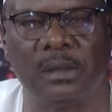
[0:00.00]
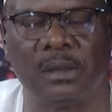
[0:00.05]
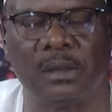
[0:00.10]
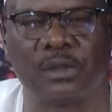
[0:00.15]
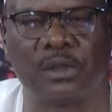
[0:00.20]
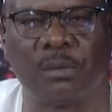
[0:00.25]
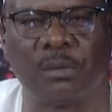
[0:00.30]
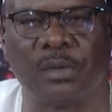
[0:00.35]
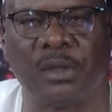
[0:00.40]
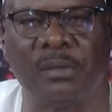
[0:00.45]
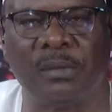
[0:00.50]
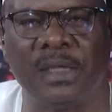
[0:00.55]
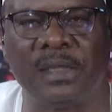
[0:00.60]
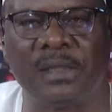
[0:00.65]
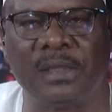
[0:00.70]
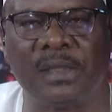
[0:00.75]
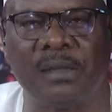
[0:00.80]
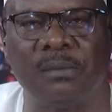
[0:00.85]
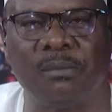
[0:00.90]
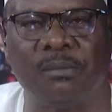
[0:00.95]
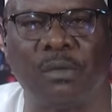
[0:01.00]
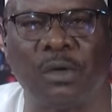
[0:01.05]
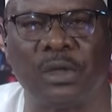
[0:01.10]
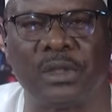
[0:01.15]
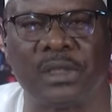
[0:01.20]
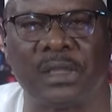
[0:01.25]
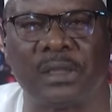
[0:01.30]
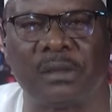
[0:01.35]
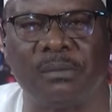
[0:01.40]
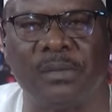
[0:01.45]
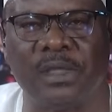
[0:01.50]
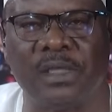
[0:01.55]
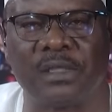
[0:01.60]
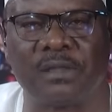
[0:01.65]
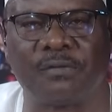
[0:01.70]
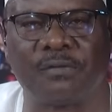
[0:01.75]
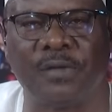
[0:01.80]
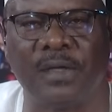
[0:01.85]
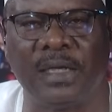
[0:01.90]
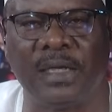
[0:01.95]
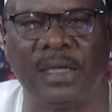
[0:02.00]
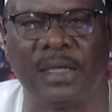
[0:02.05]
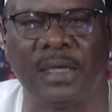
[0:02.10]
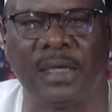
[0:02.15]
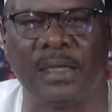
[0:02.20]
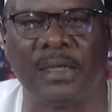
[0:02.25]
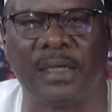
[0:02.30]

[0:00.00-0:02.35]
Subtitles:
Supplementary budget means filling in the